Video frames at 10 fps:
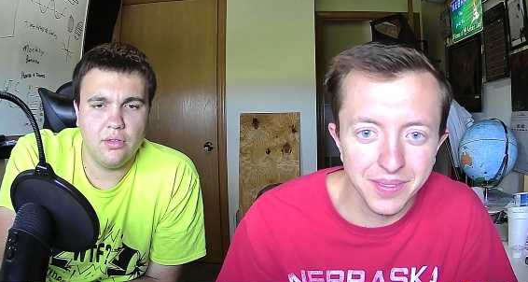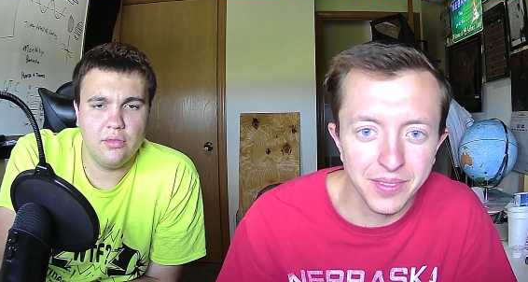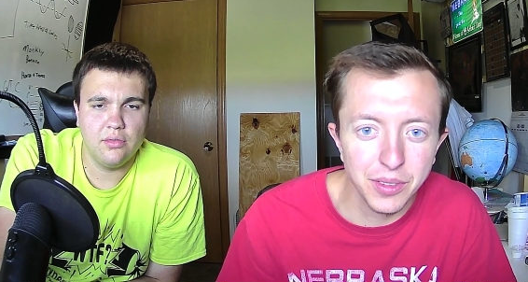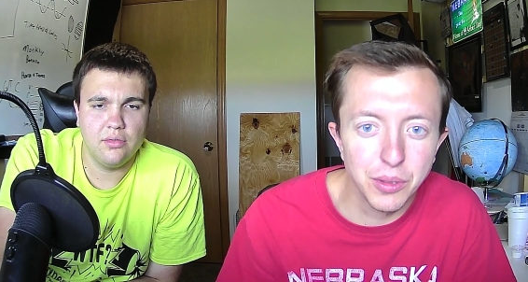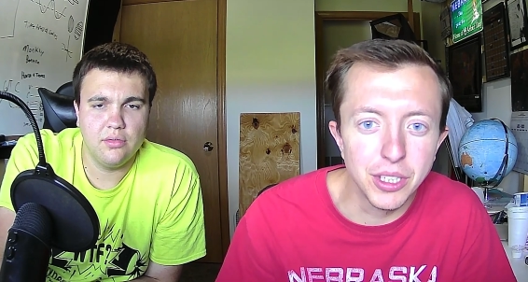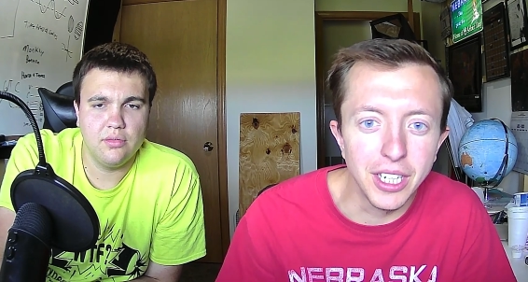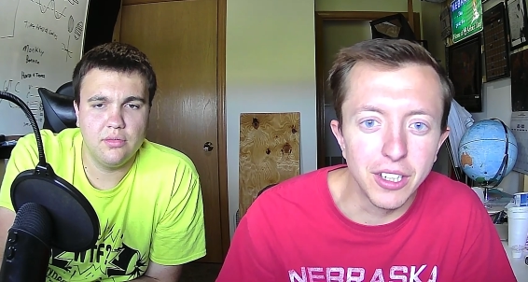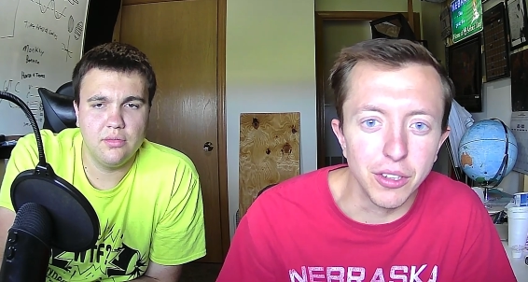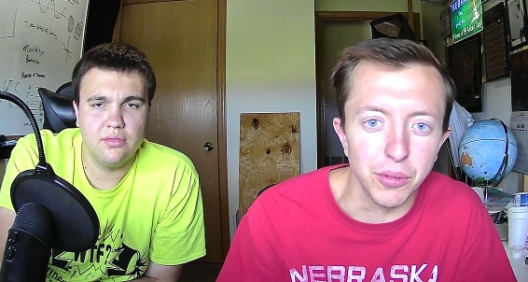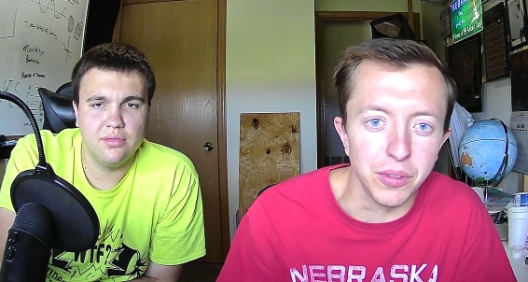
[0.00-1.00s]
Speaker 1: Who's that
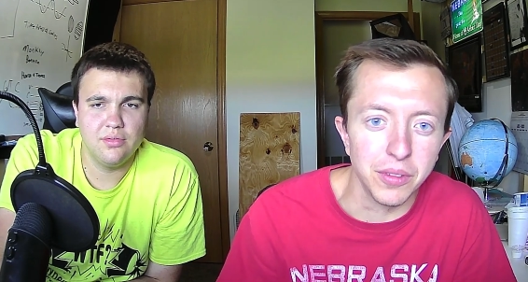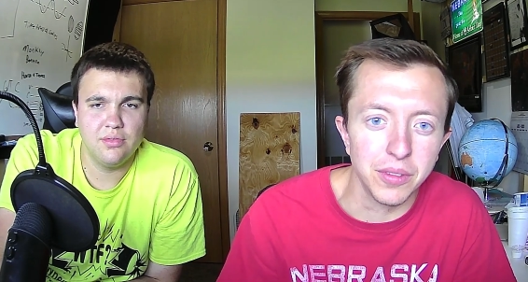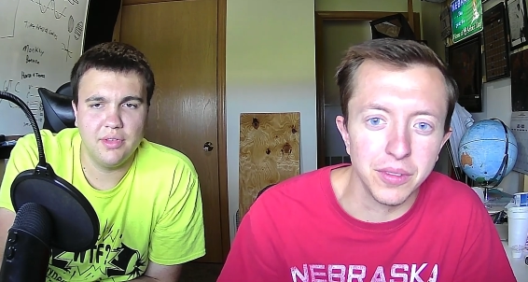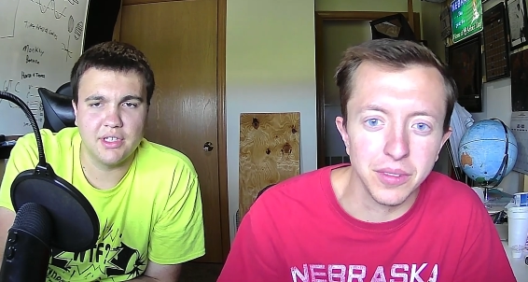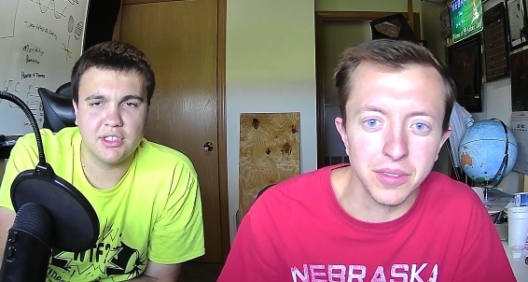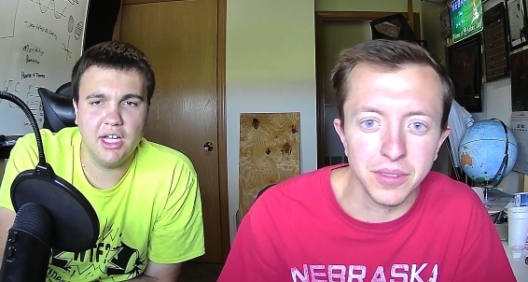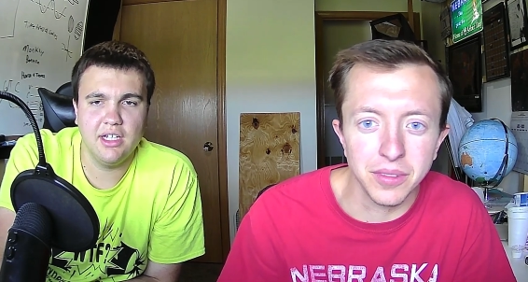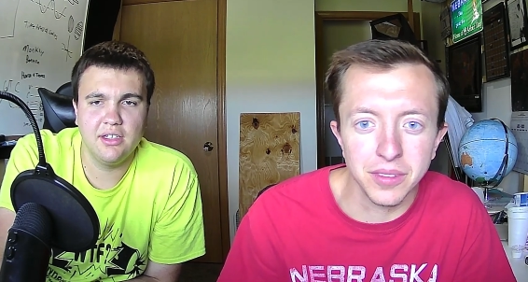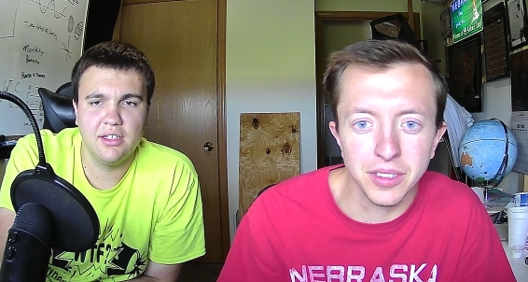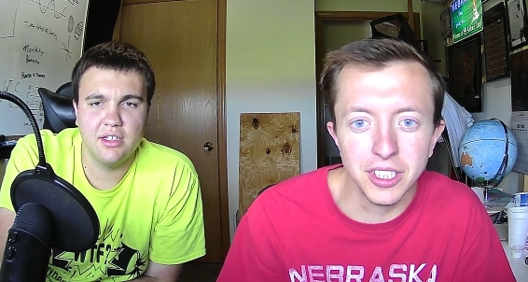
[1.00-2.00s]
dude?
Speaker 2: This guy? Yeah.
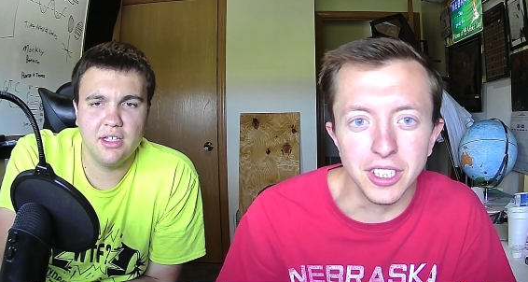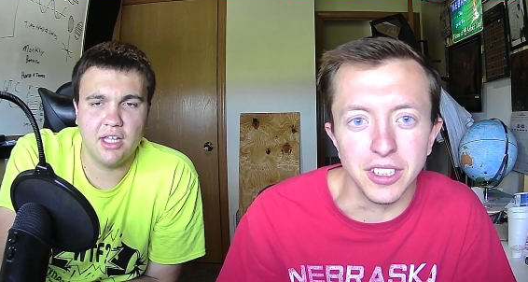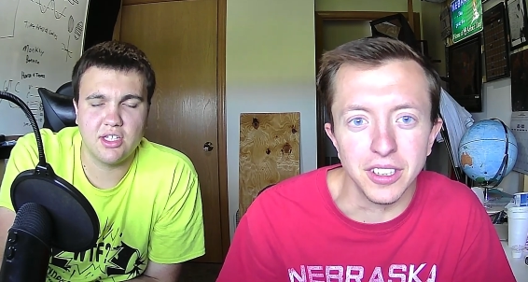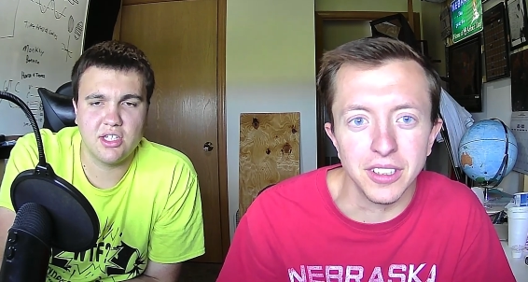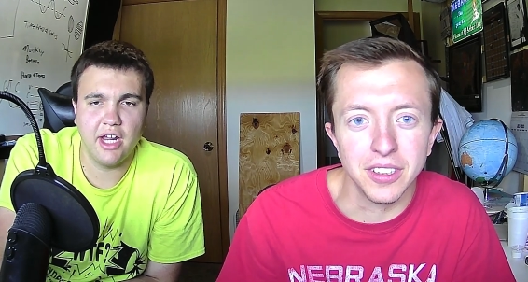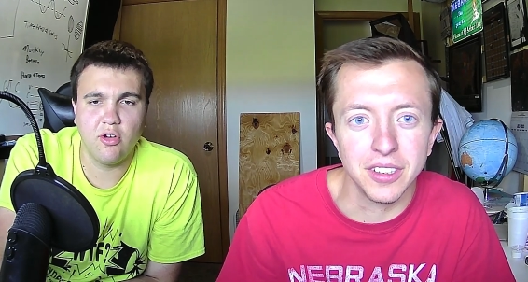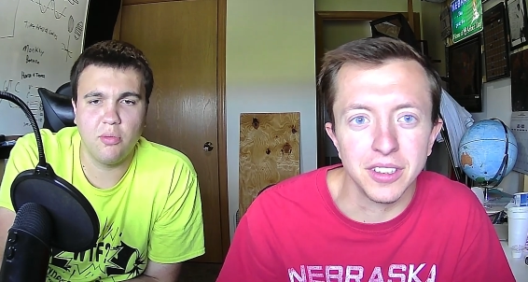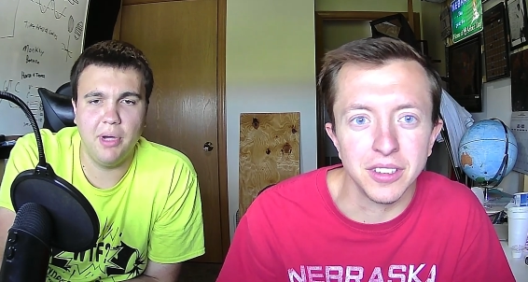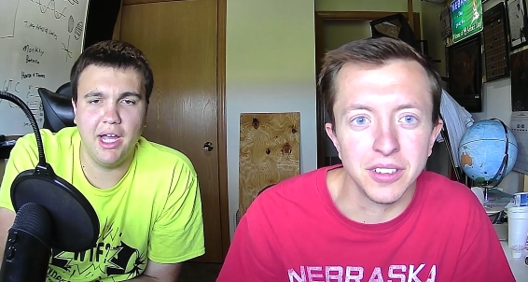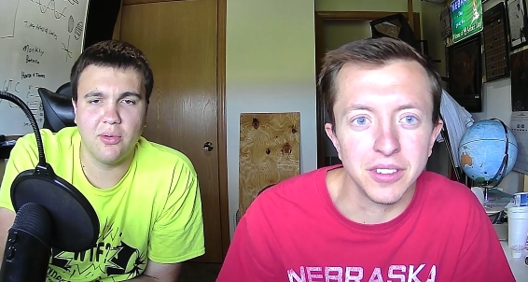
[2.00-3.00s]
That's
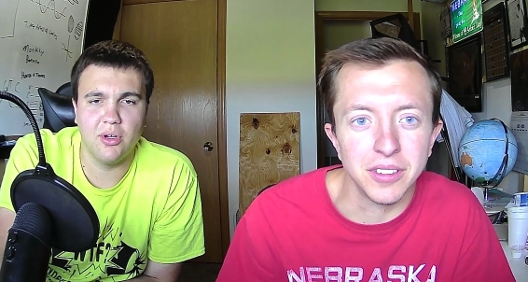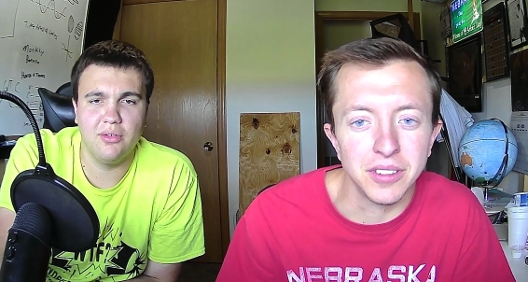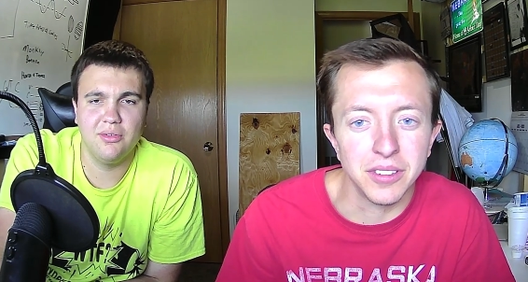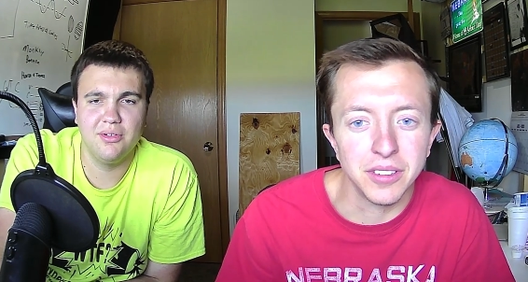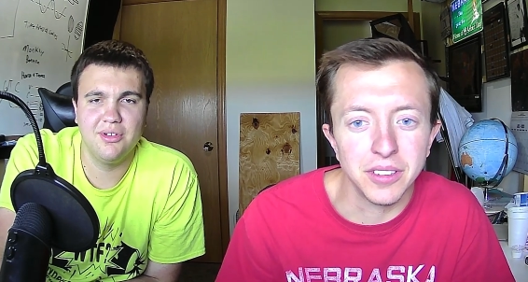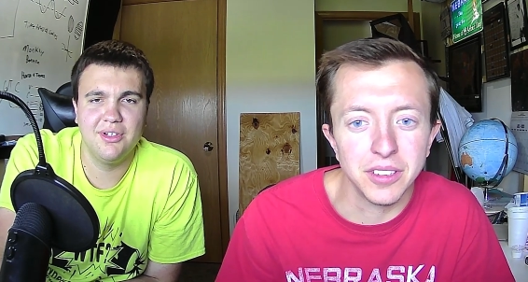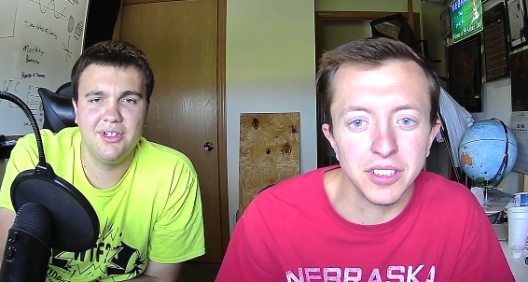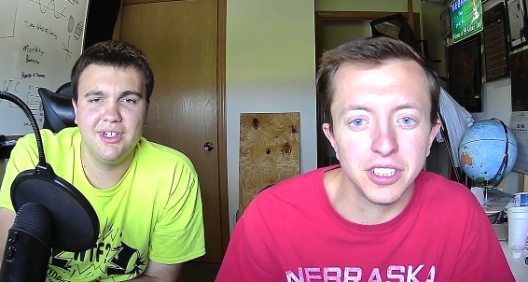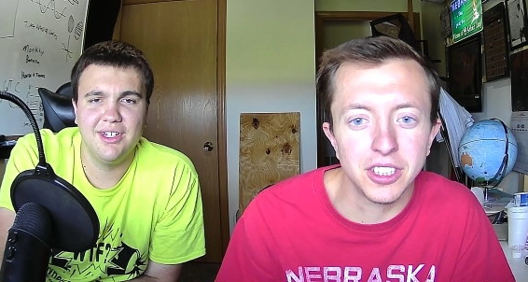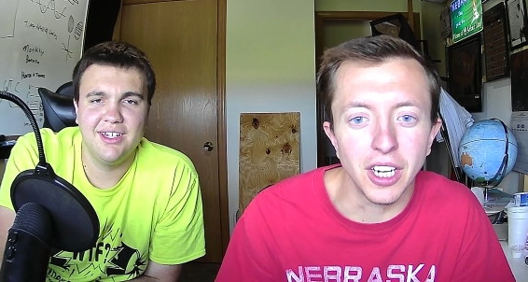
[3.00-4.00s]
Styropyro.
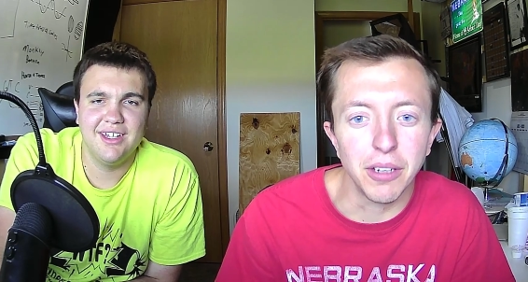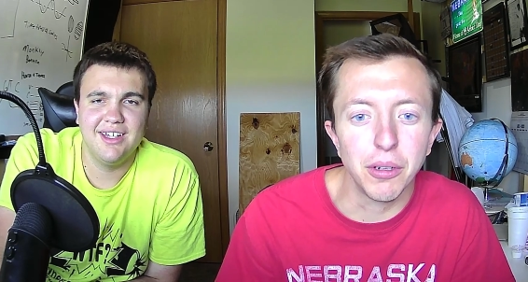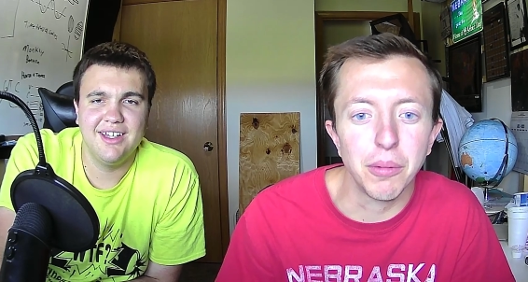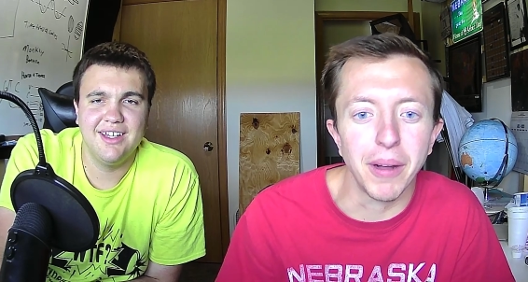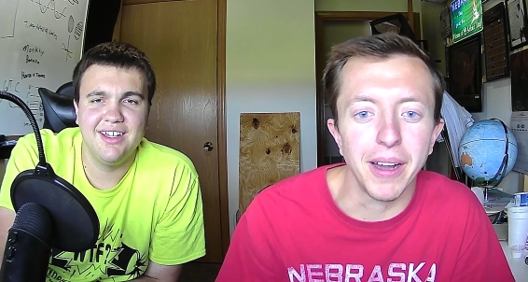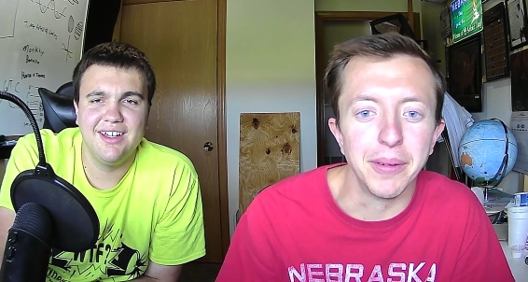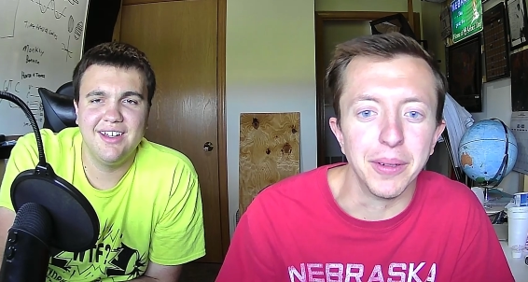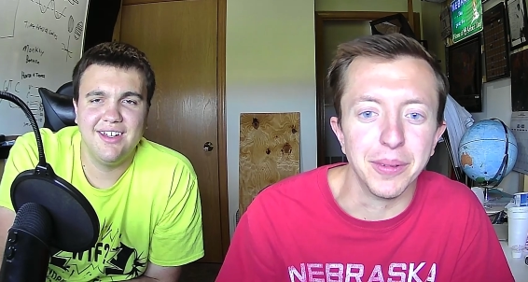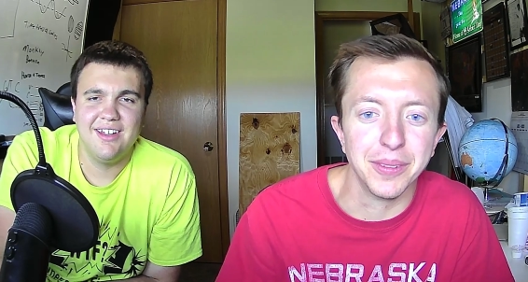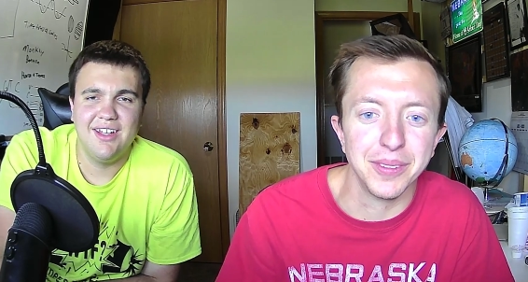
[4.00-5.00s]
Speaker 1: Styropyro.
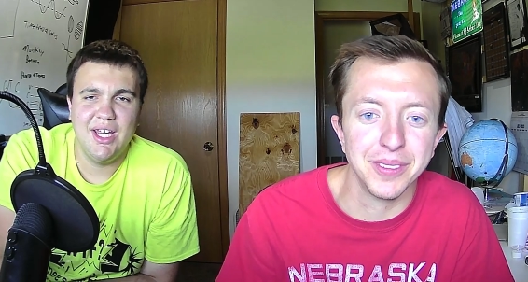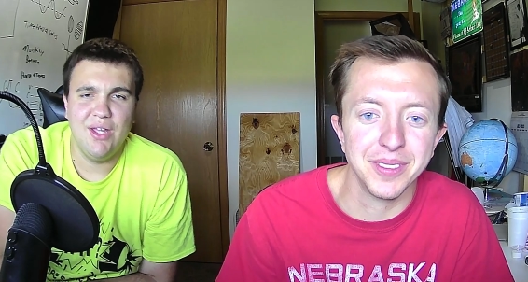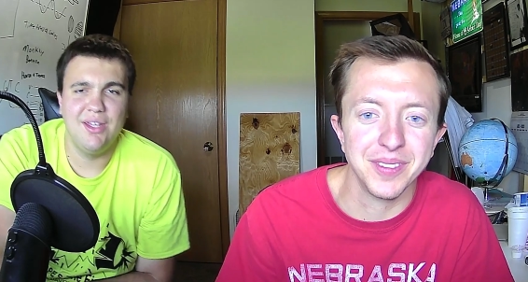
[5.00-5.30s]
Yeah.